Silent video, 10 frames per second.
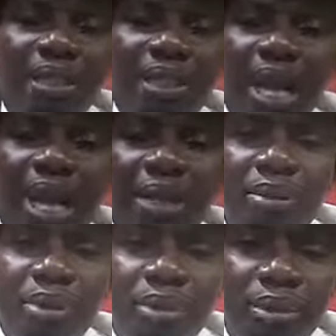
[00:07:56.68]

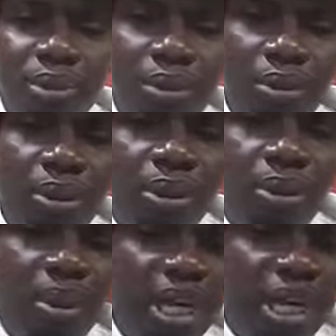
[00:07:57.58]
times,
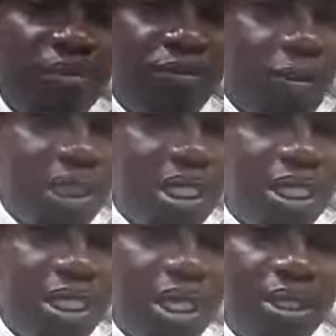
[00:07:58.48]
within the
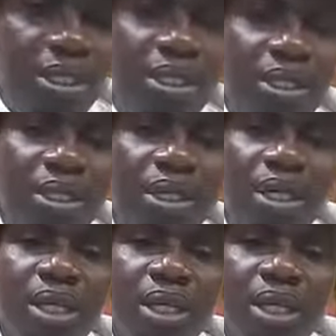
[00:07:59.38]
14 days,
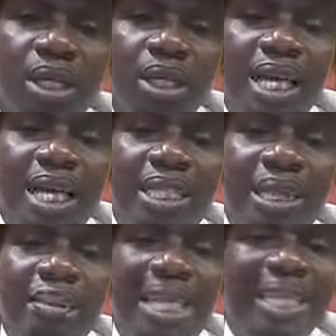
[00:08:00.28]
he
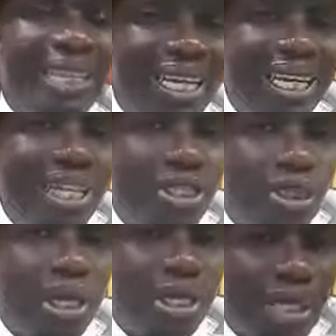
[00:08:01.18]
attempted 3
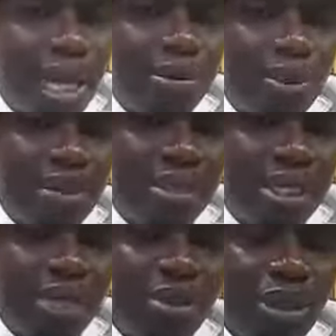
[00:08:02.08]
solid times to have sex with the